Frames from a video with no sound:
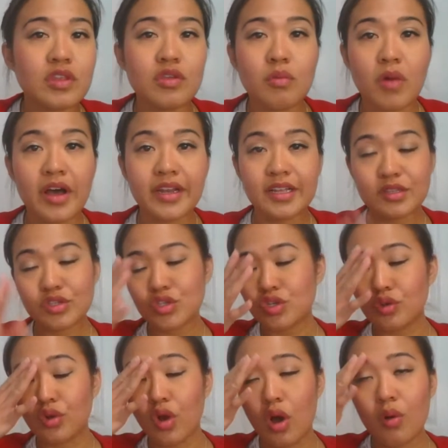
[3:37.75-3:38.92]
You want it to
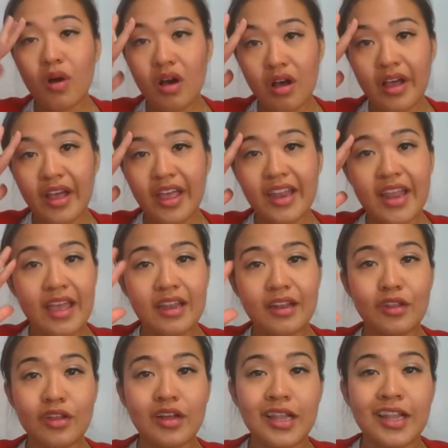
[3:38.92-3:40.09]
go on
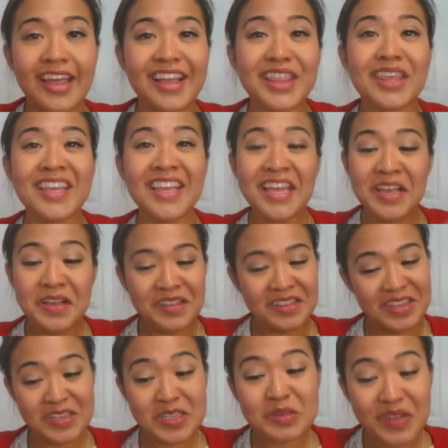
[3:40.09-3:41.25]
and look like,
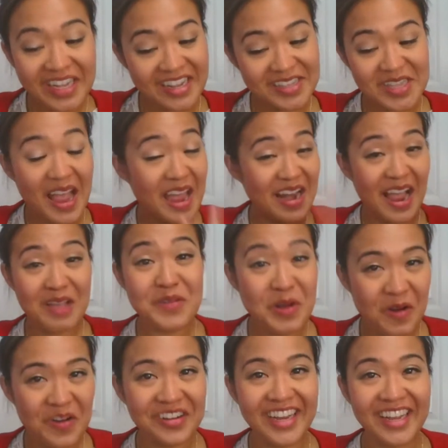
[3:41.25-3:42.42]
this is what he said, and I'm
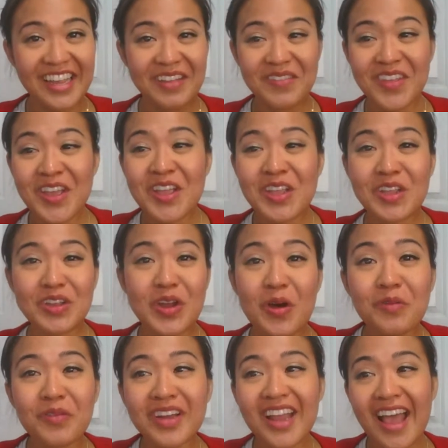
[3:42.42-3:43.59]
quoting him. You
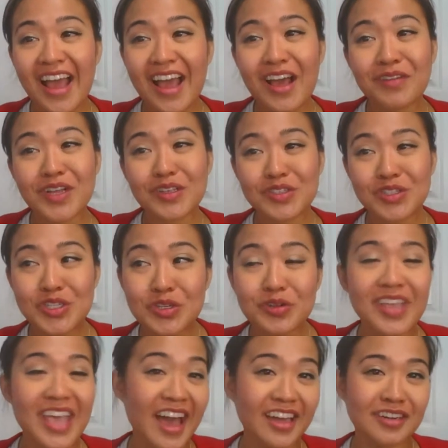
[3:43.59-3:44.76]
don't want to have two
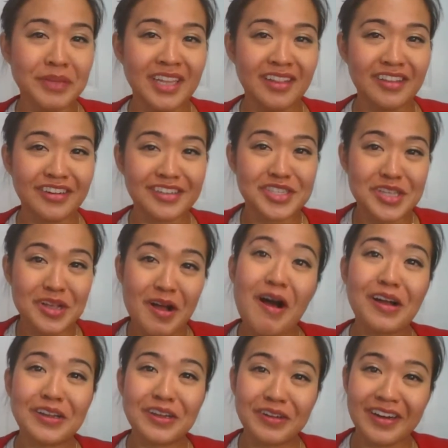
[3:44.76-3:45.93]
caterpillars
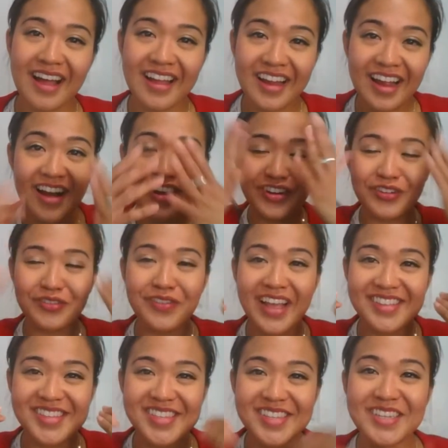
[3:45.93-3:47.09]
on your
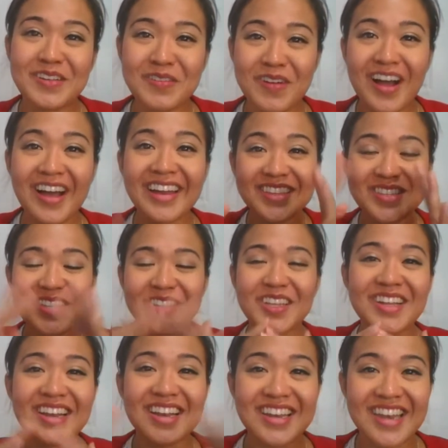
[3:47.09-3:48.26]
face. You want it to
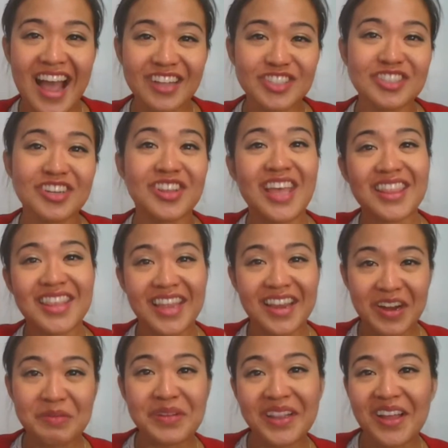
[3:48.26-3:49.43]
look natural, that the
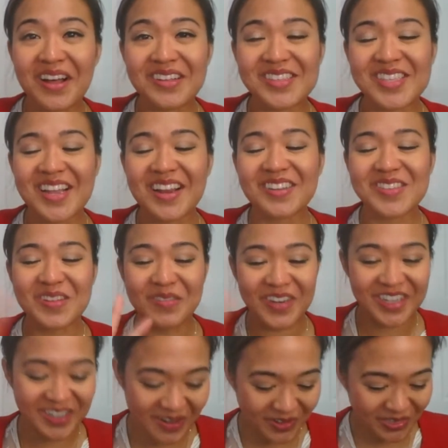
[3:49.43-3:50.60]
hair belongs there. So we're
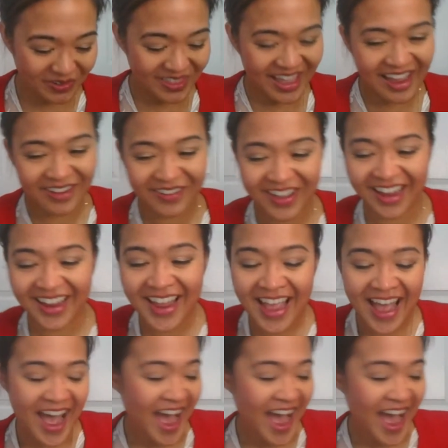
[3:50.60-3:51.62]
gonna go through that, okay?